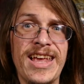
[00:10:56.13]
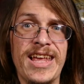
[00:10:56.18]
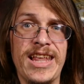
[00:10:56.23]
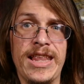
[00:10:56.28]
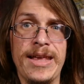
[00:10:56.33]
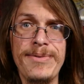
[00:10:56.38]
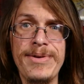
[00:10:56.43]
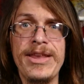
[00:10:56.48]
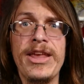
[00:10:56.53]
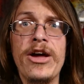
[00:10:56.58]

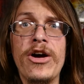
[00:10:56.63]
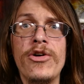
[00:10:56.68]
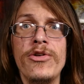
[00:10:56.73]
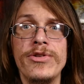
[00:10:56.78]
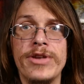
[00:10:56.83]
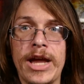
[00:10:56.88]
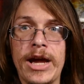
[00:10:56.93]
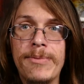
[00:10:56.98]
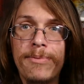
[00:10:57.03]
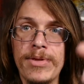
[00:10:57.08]
let me know
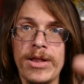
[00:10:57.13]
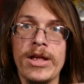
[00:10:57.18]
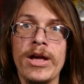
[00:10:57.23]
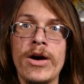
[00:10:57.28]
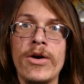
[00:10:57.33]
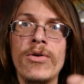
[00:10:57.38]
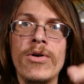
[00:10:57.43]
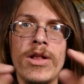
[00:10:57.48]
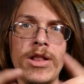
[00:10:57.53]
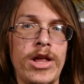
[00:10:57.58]
down
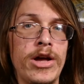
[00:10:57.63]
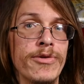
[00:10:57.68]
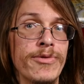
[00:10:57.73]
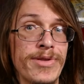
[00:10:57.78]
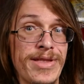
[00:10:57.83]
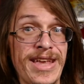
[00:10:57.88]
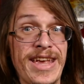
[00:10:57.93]
below, along with